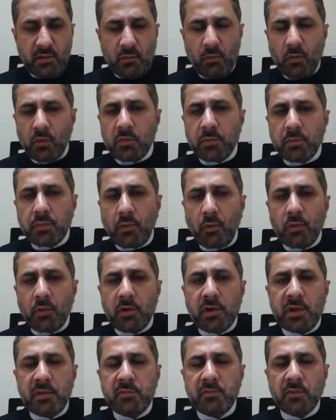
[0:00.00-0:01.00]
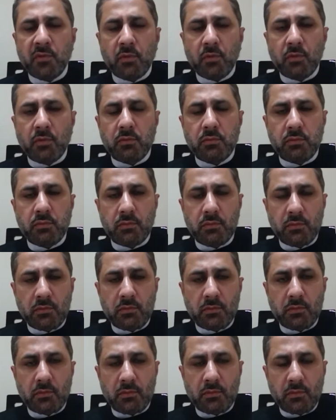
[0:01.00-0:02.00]
What broke him, though,
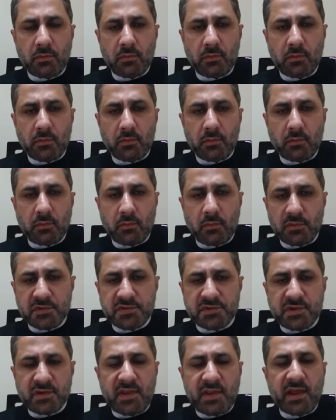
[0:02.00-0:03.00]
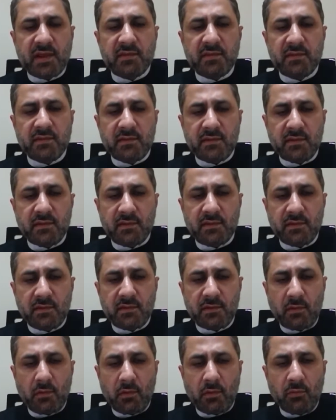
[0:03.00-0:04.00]
was the death
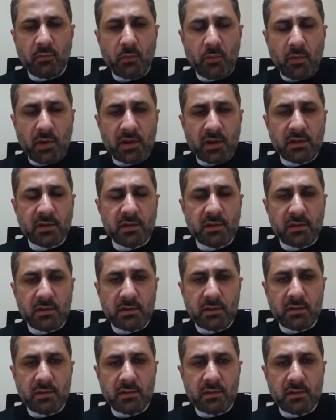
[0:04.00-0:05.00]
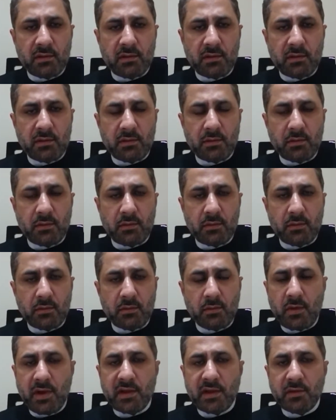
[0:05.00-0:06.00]
of one
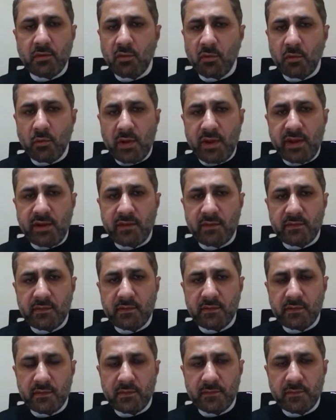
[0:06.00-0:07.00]
who had no weight.